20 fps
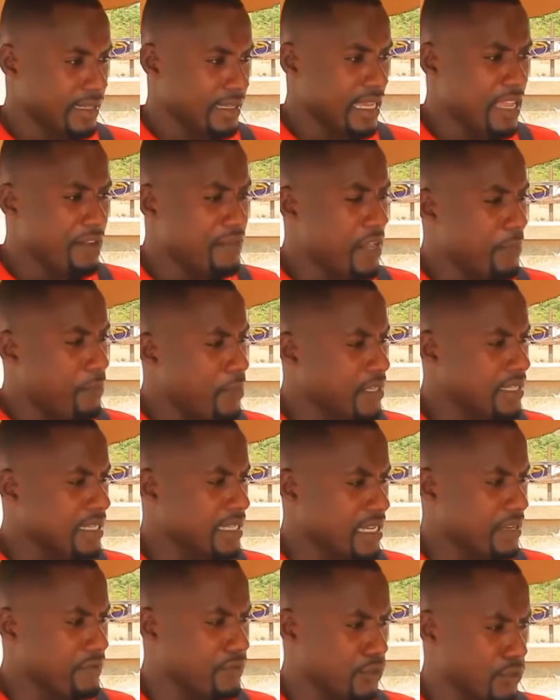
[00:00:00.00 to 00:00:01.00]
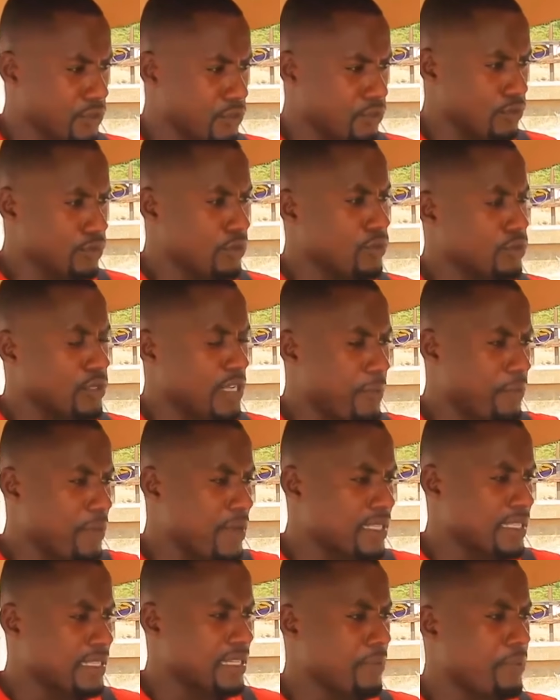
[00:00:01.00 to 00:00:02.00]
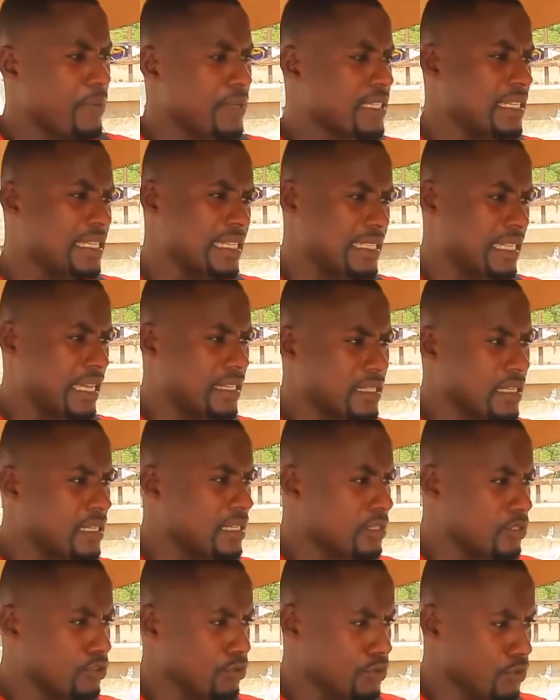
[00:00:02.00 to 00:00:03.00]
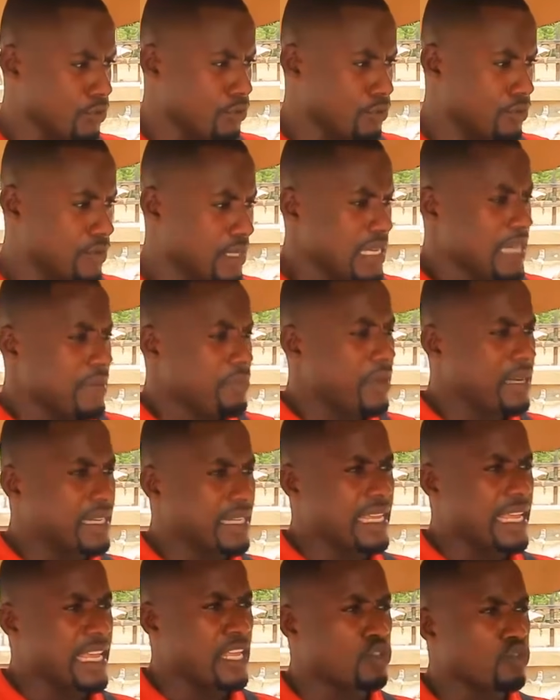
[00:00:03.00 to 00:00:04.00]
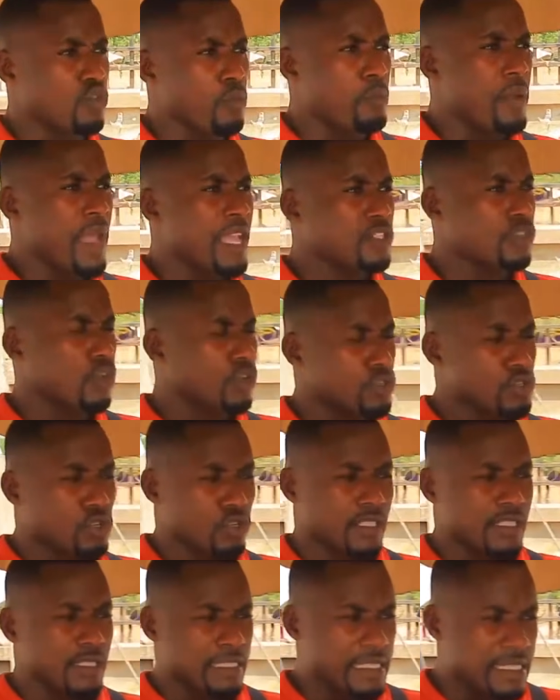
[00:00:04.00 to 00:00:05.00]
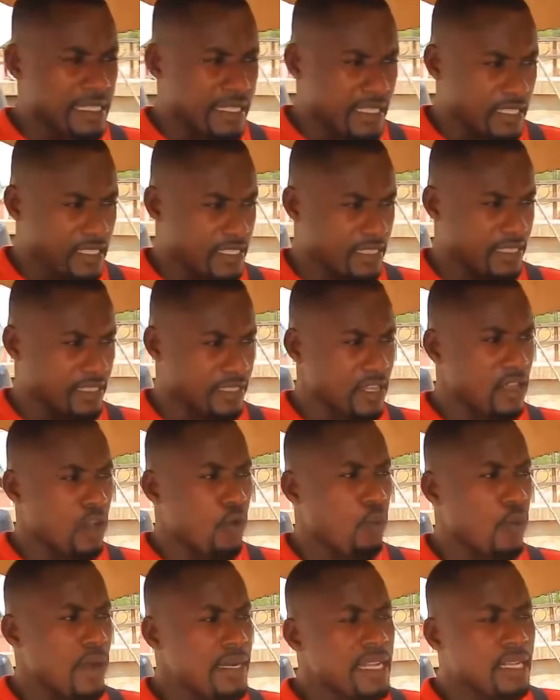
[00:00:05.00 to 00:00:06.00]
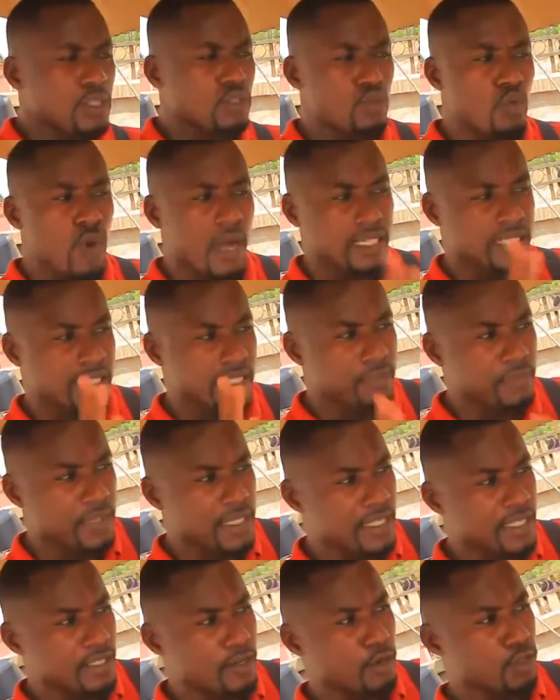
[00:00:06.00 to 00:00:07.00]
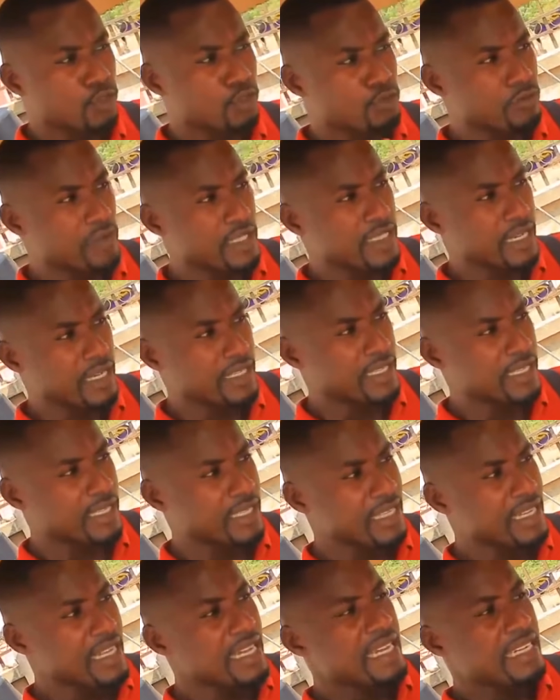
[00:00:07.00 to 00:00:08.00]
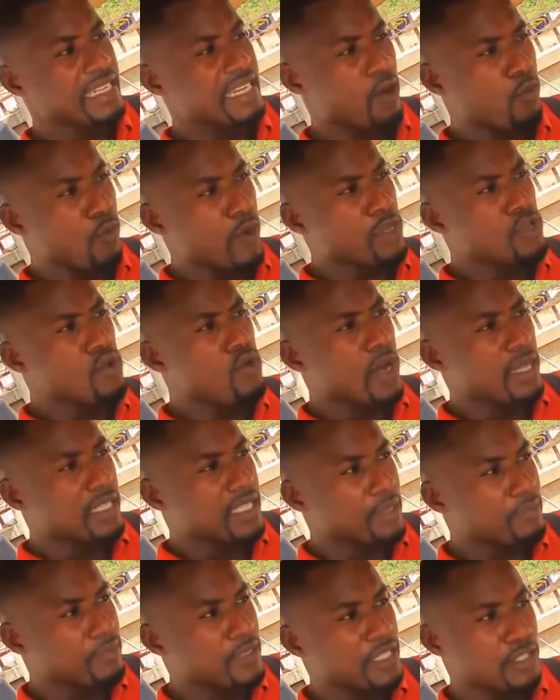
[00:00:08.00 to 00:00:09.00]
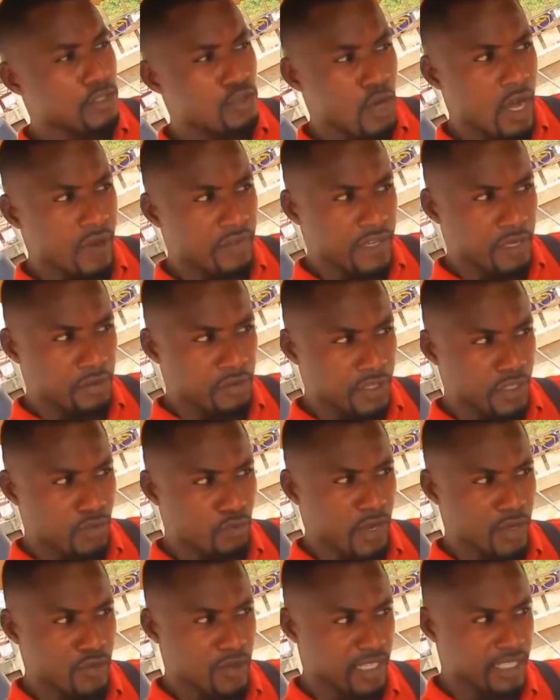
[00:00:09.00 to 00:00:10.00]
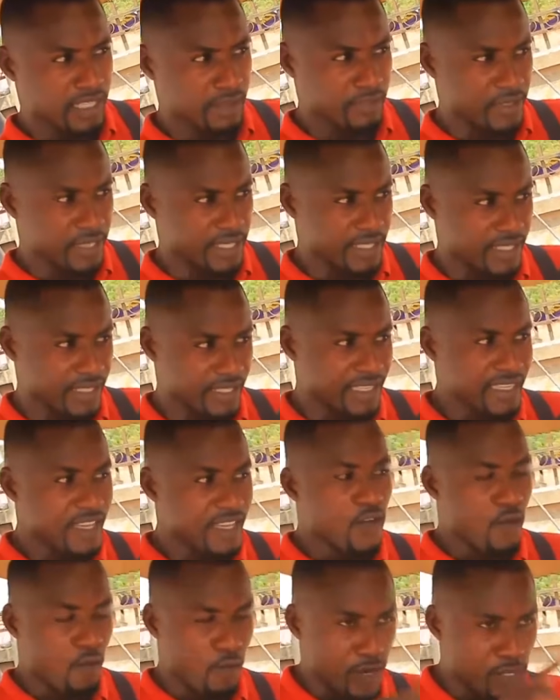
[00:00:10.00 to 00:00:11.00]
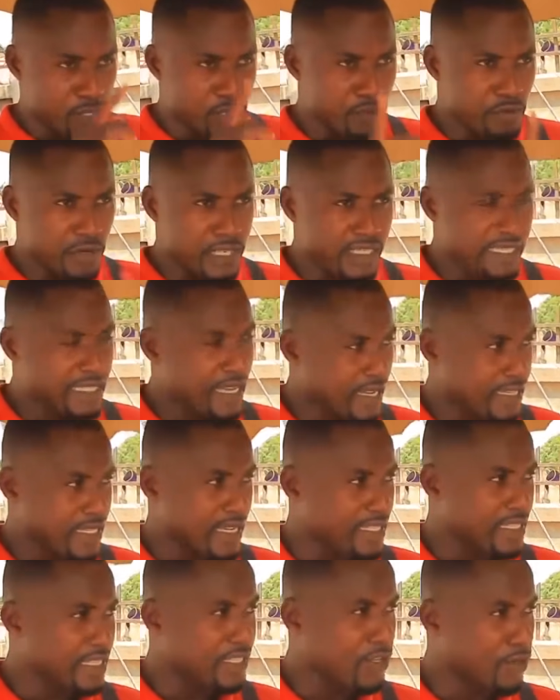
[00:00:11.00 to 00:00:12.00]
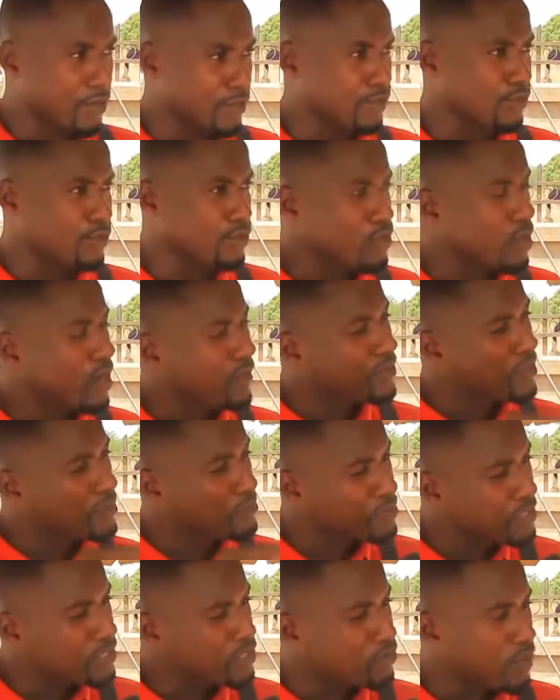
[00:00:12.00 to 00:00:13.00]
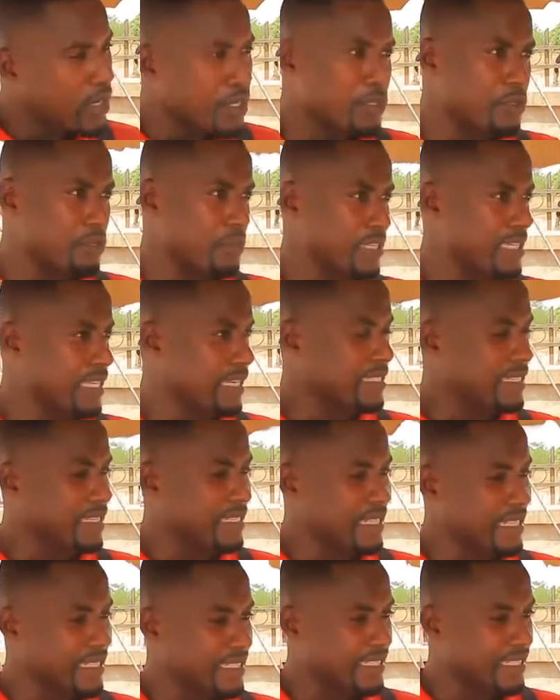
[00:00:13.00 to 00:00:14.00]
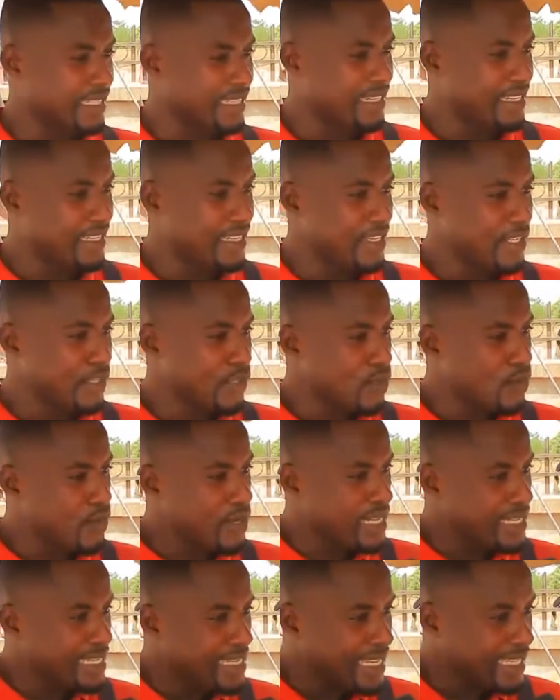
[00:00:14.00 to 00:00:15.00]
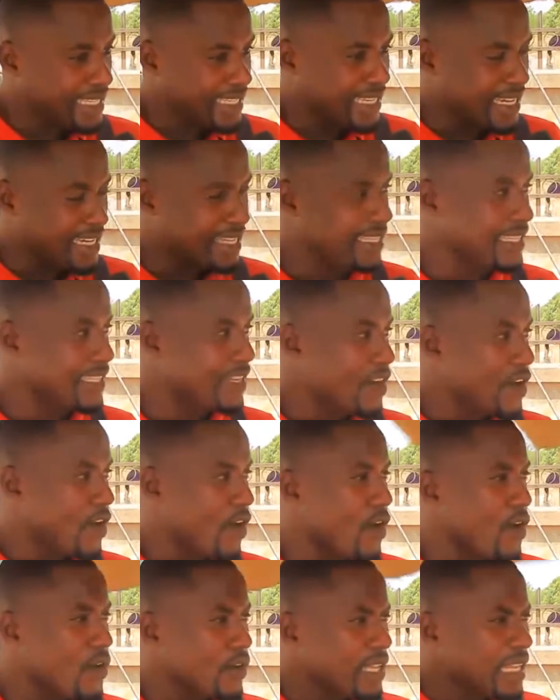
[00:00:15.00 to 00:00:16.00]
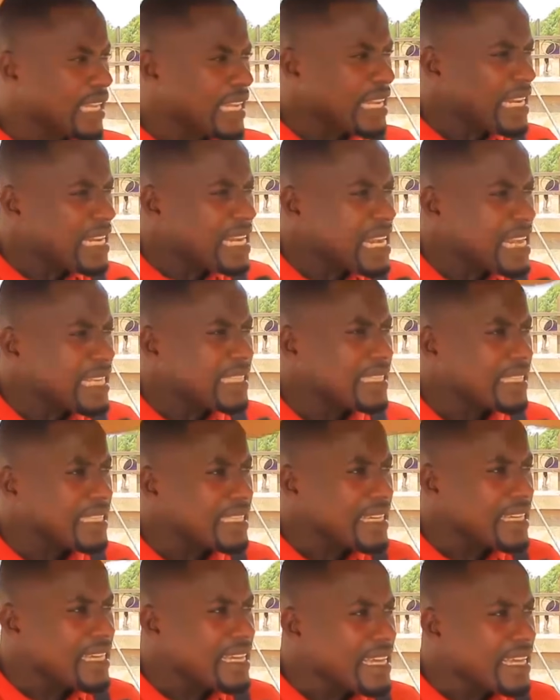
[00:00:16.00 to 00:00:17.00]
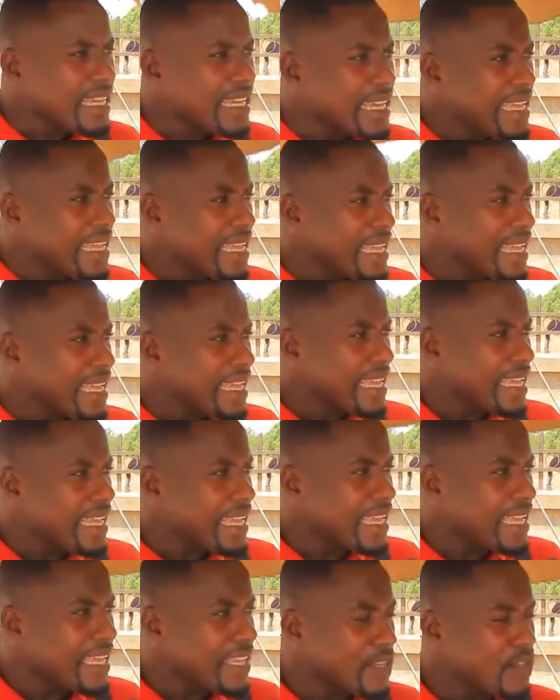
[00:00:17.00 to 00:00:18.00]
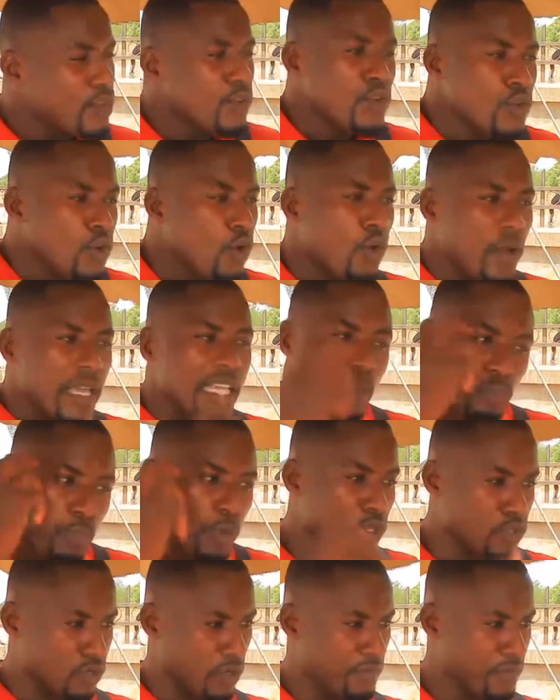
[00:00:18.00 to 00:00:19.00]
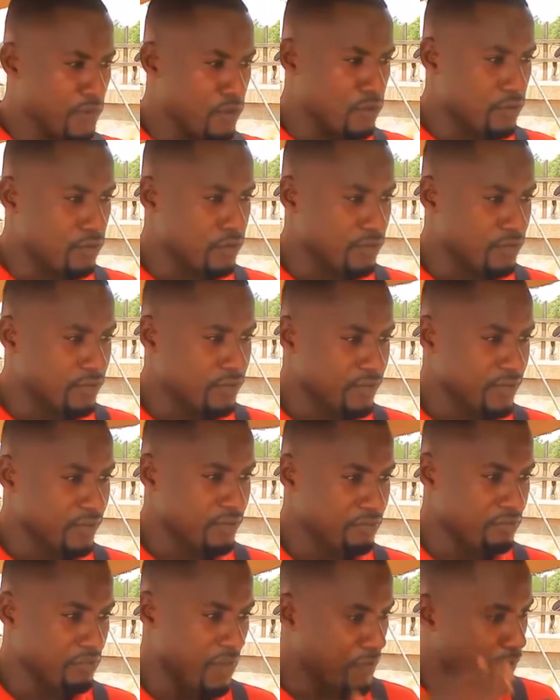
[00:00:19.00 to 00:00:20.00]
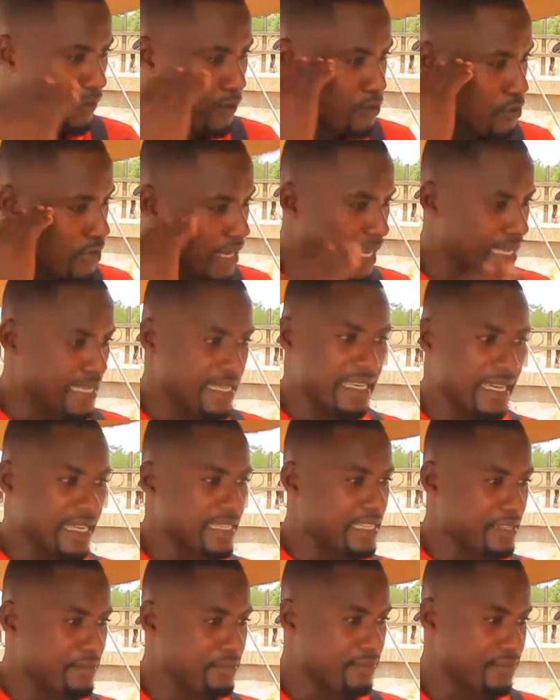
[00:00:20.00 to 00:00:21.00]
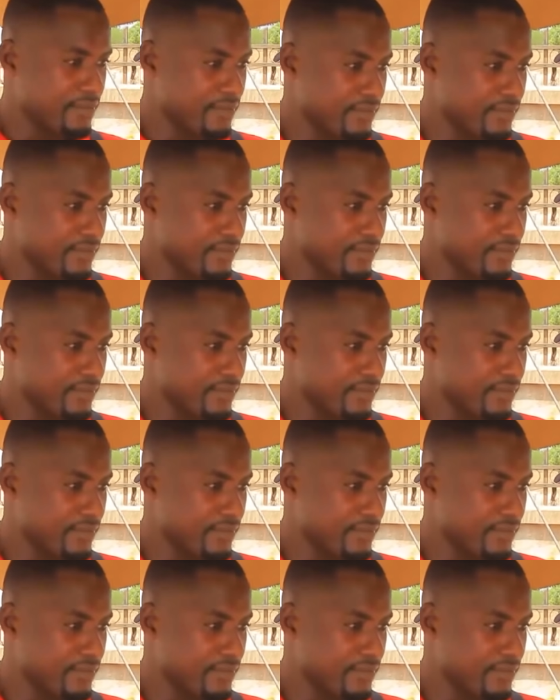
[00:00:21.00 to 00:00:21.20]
If the person gives to you, to the person is handling it to you. But it will base on your decision whether to accept it or to reject it. Now, when you accept it, you have the reason why you accept it. When you rejected it also, you have the reason why you rejected it. So in this case, unless you know his point of view before you can judge him.